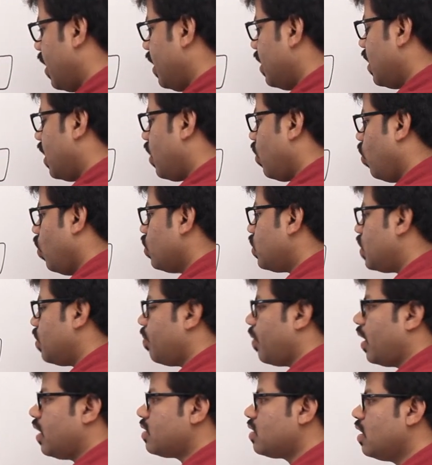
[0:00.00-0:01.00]
In that
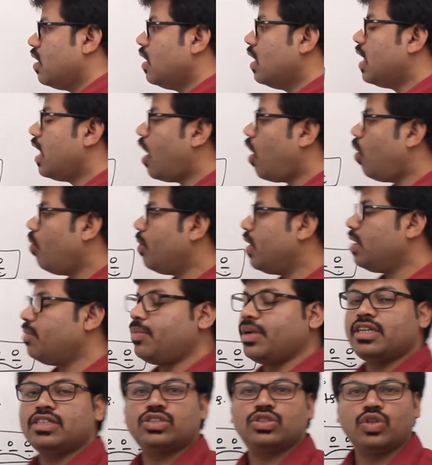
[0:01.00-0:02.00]
host parts, how many
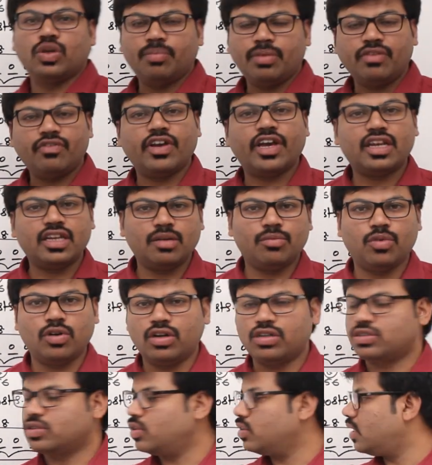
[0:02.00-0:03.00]
bits should be
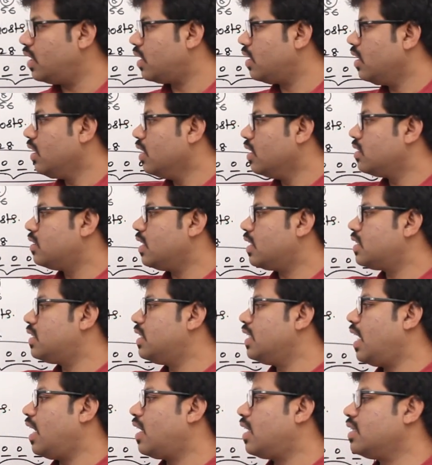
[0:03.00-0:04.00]
variable so that
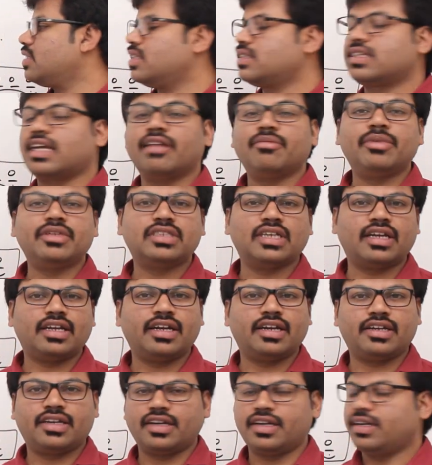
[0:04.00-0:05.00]
60 addresses can be
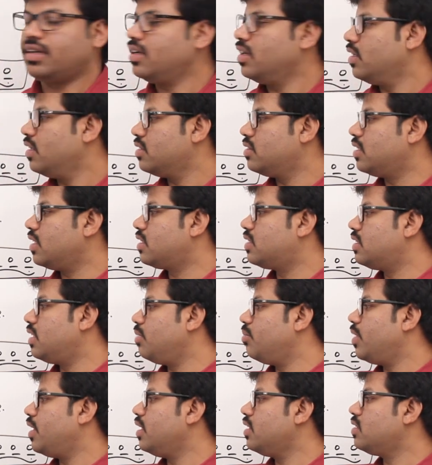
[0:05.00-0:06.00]
generated?
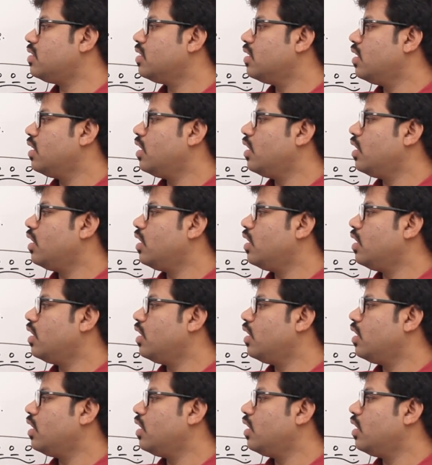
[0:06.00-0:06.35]
60 means,